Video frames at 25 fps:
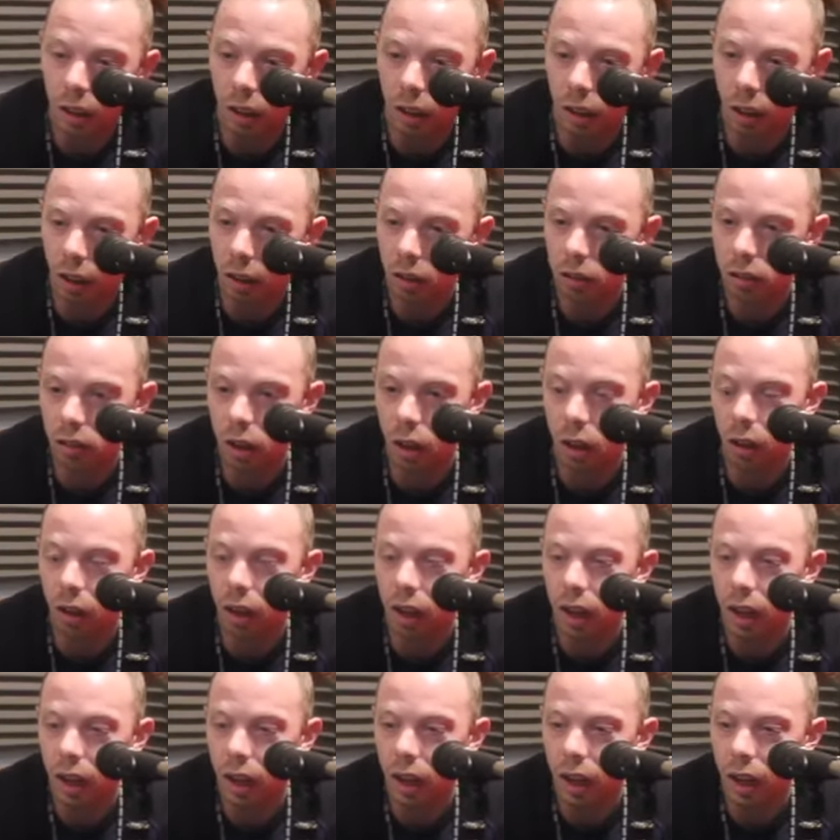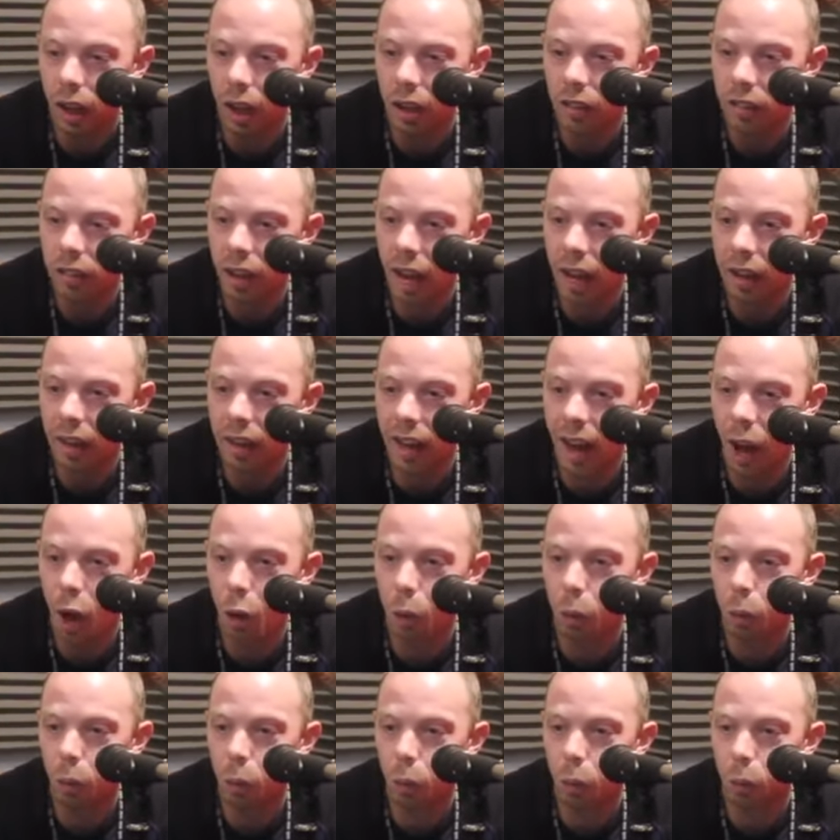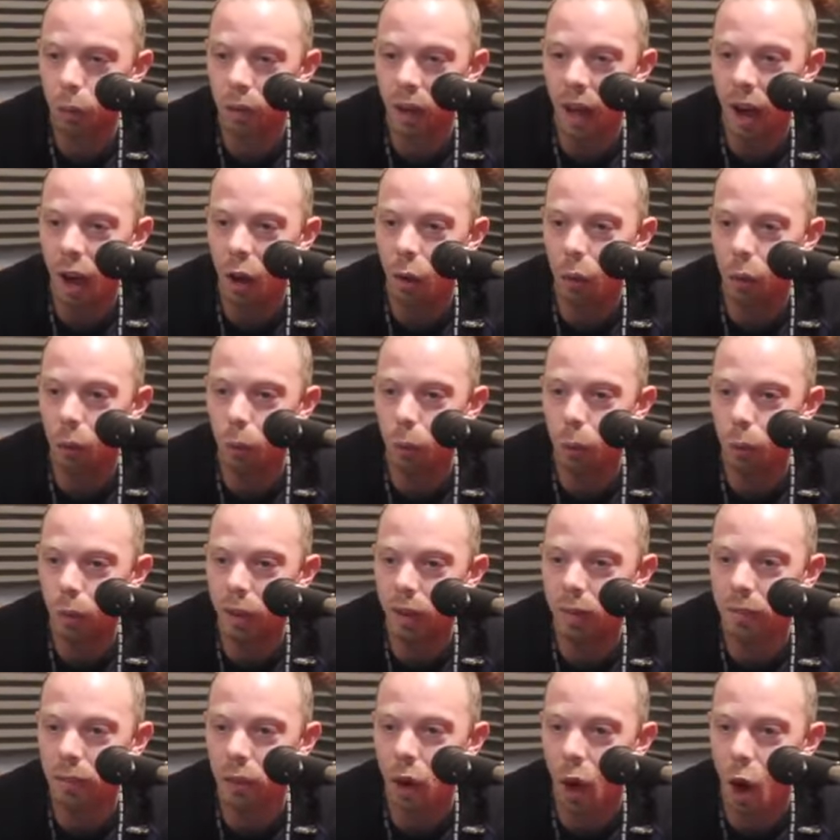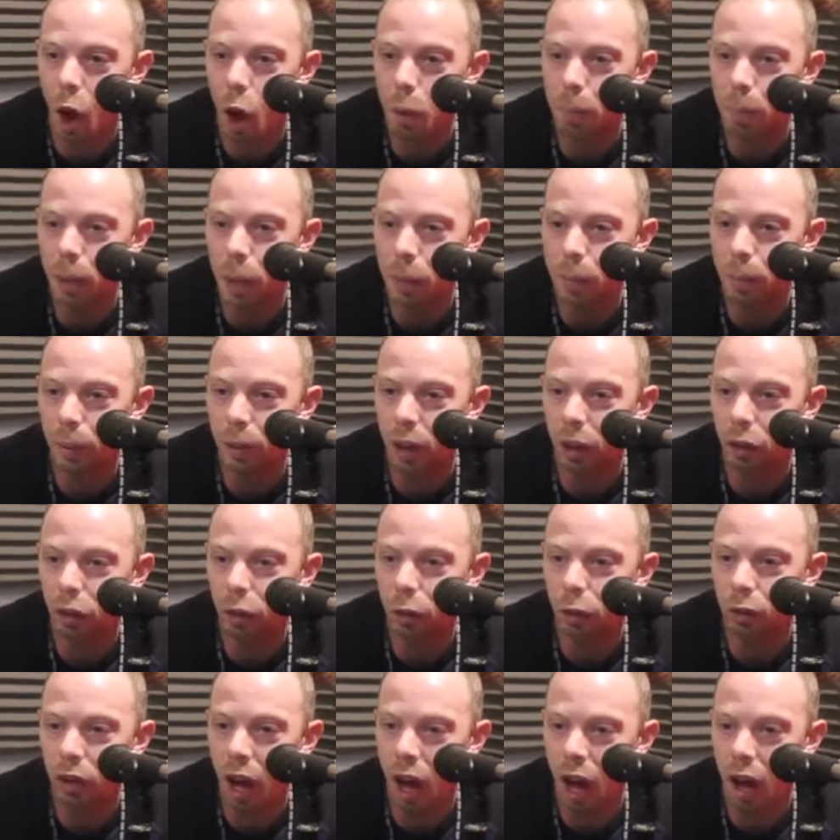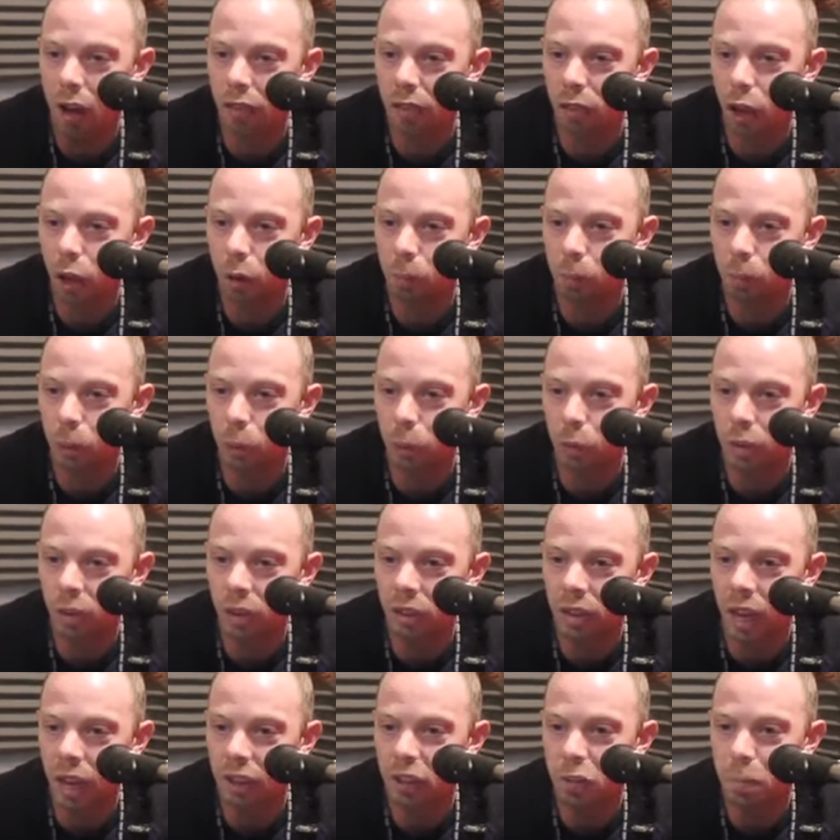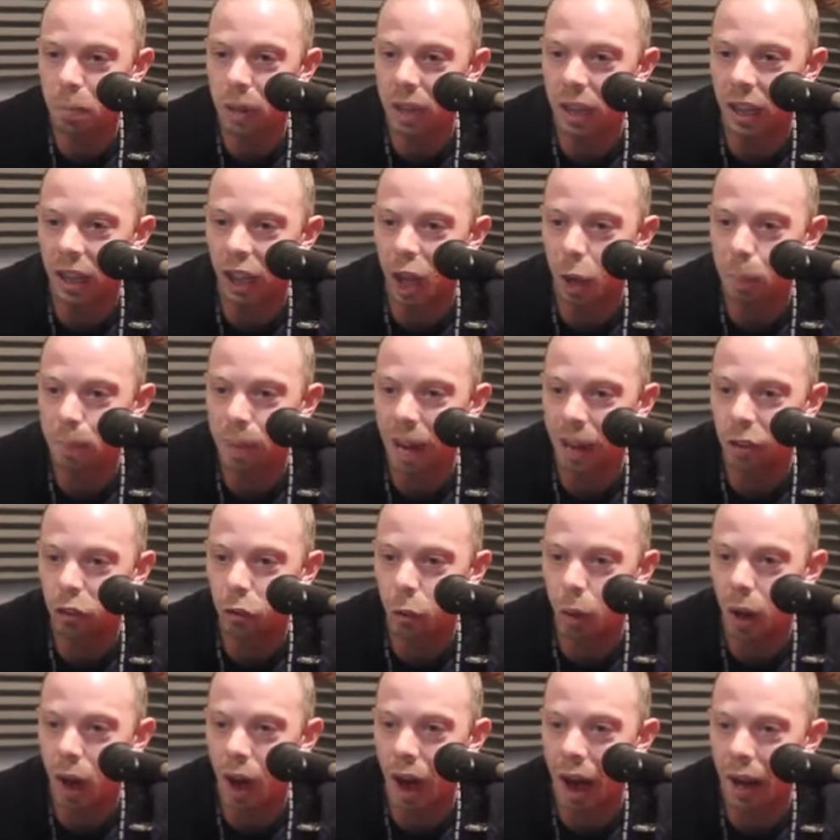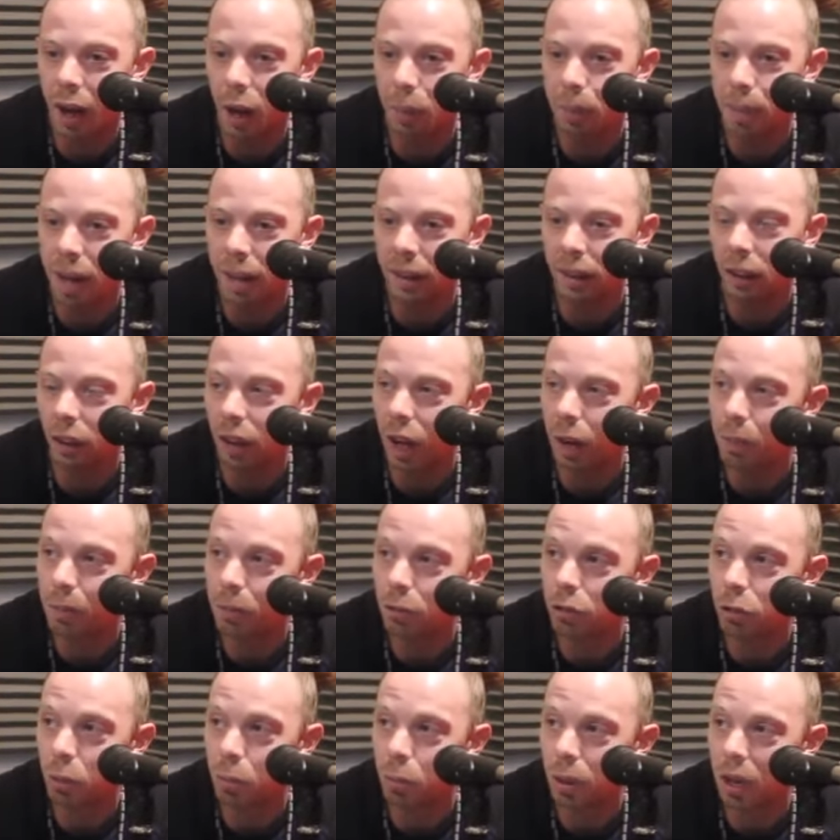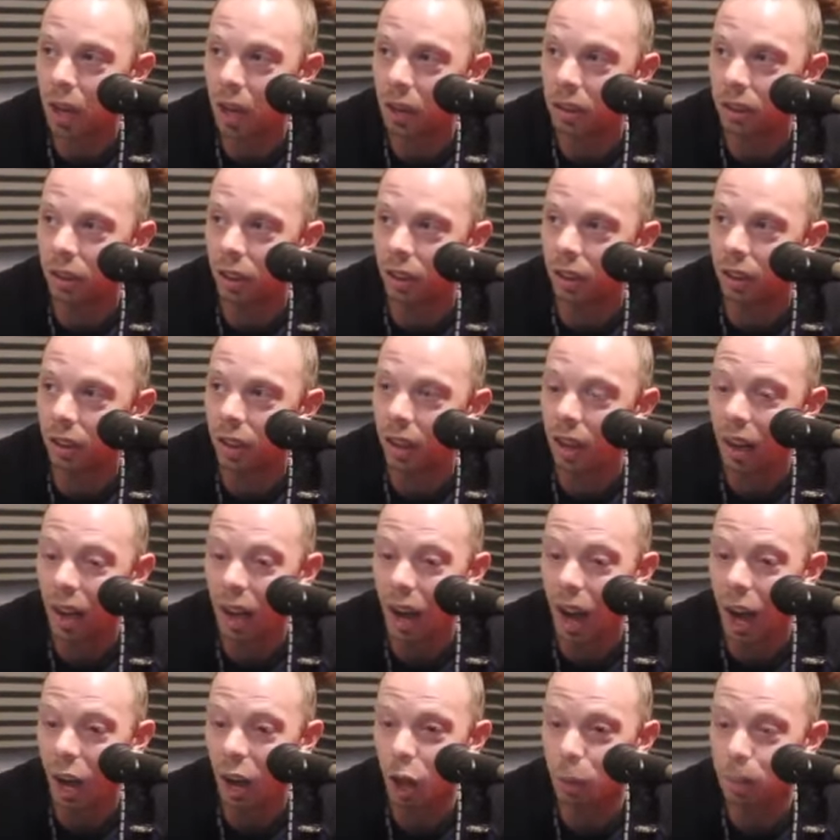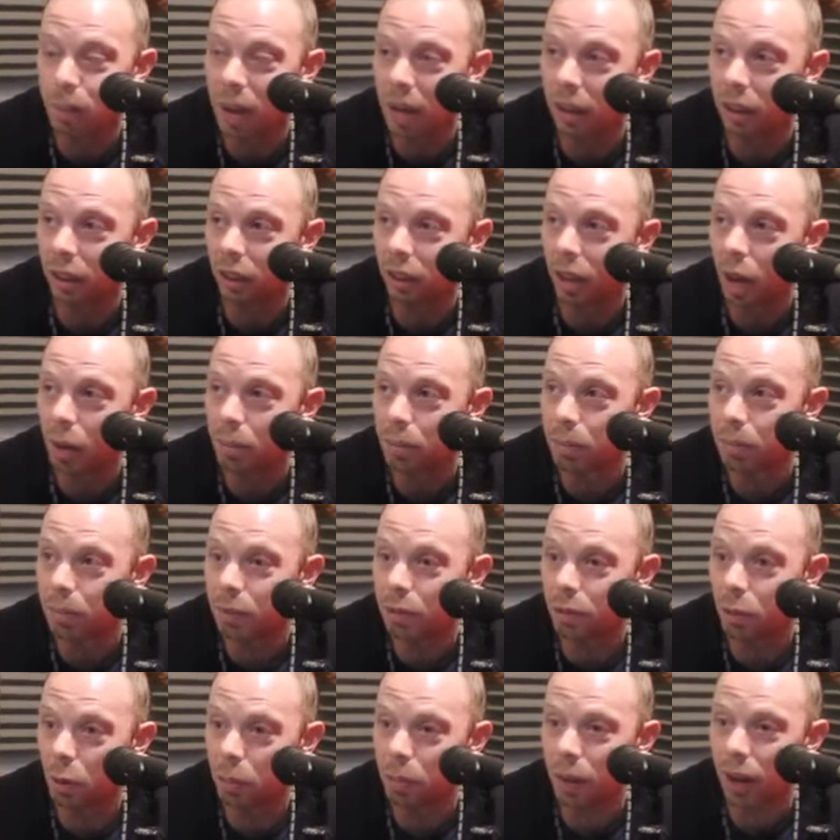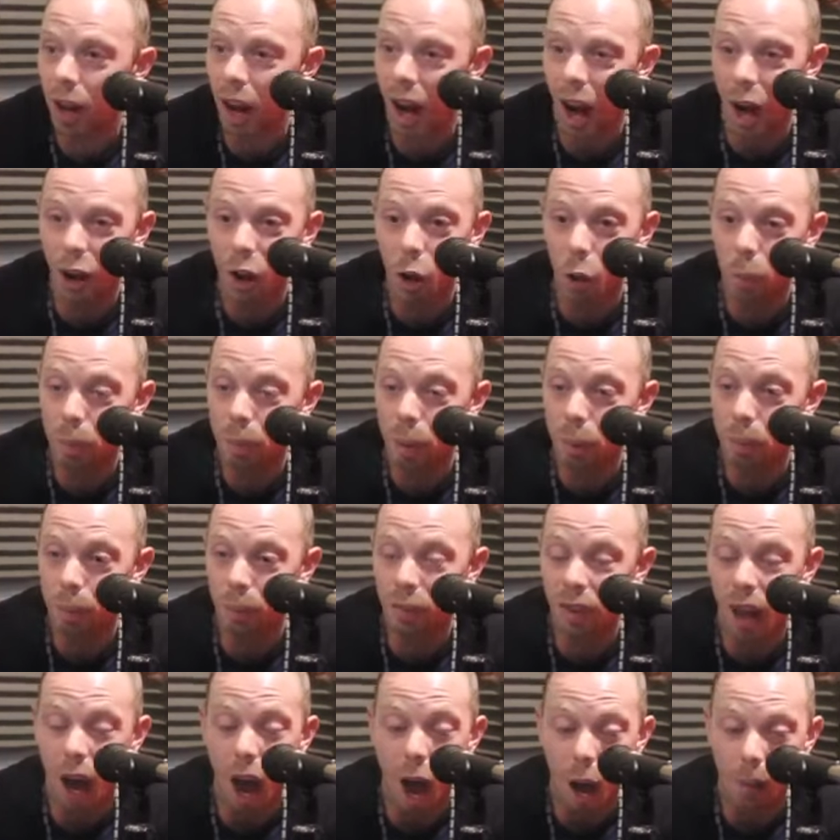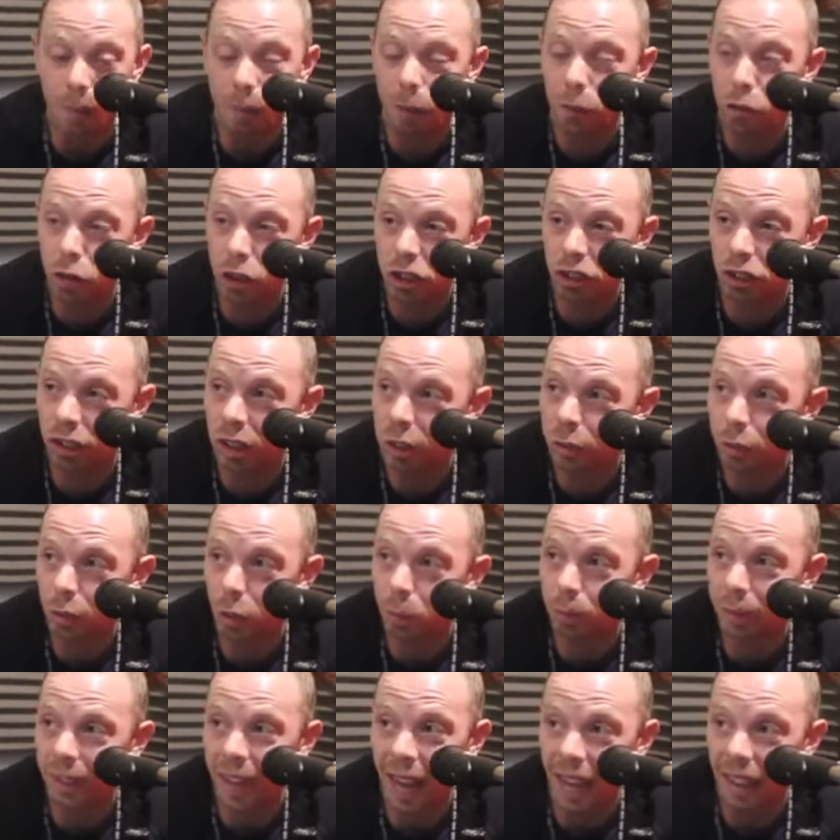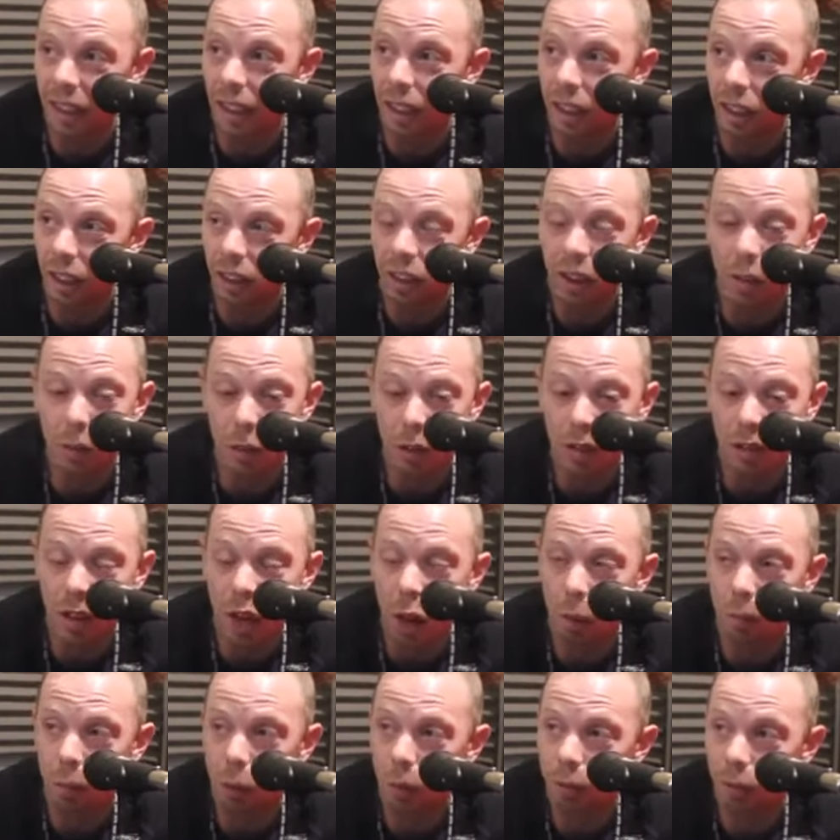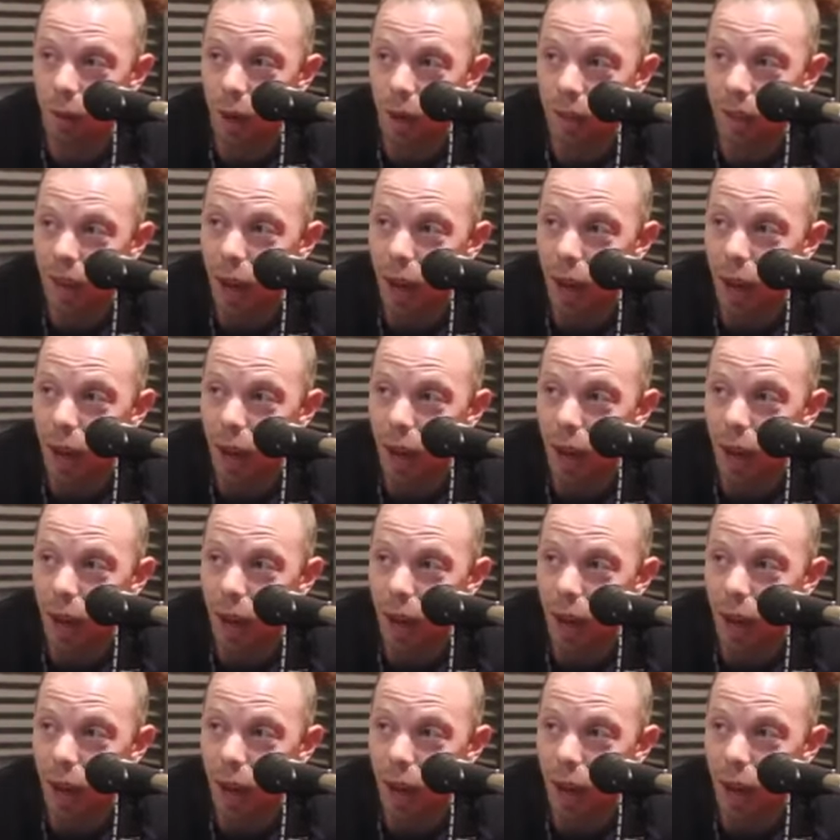You know, so it's like now we've got people that do dancehall music that speak in our patois, and a man that comes from London, and a man that comes from, I know people I'm originally from Kent, and I never say I'm